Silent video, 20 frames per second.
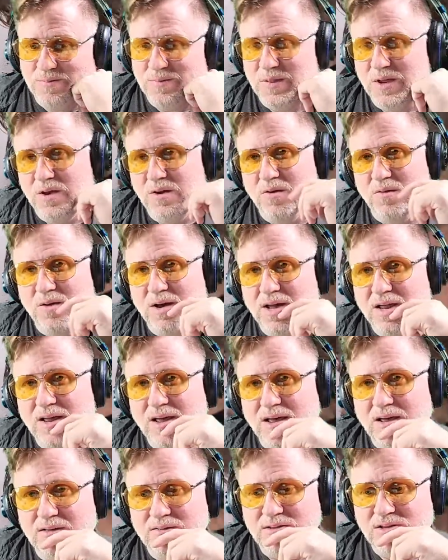You know,
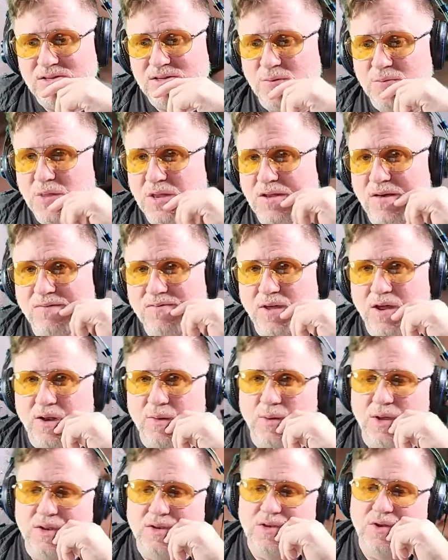something I thought
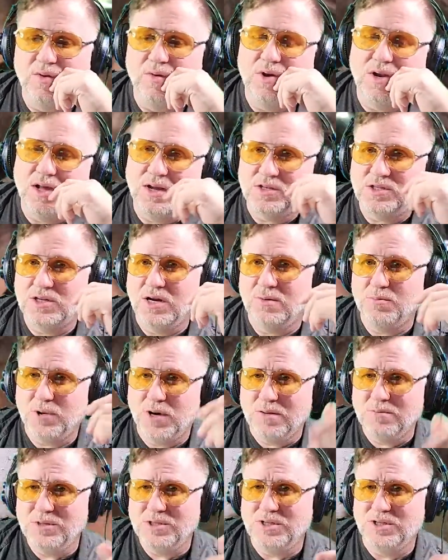about doing.
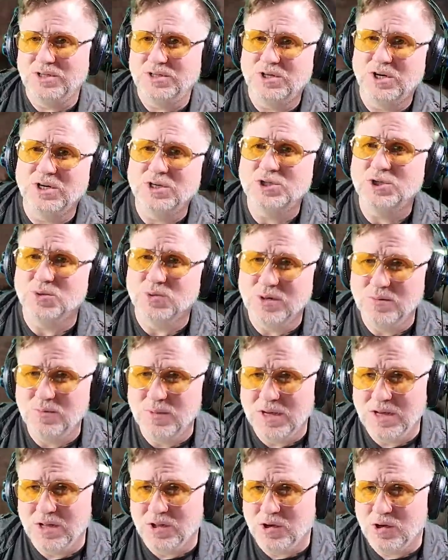Probably should start
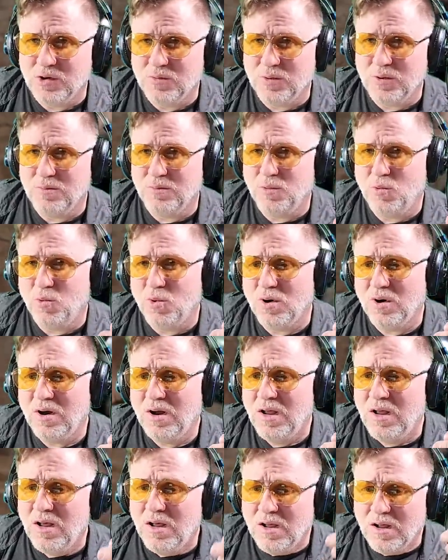trimming a little bit more
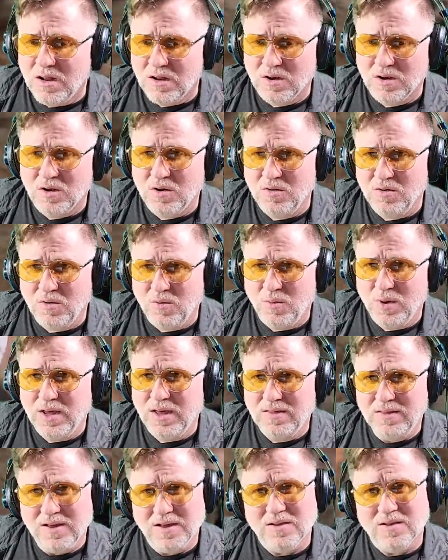along the way.
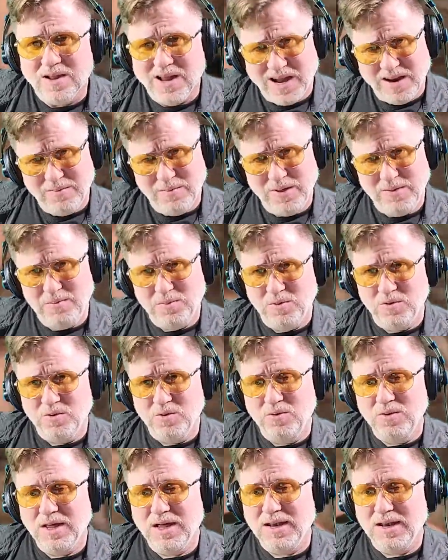I think a lot of people
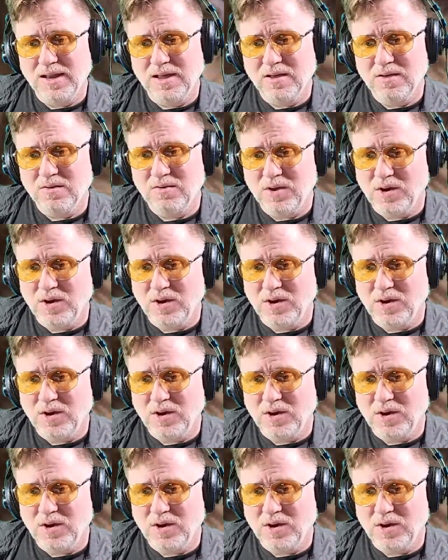do that now.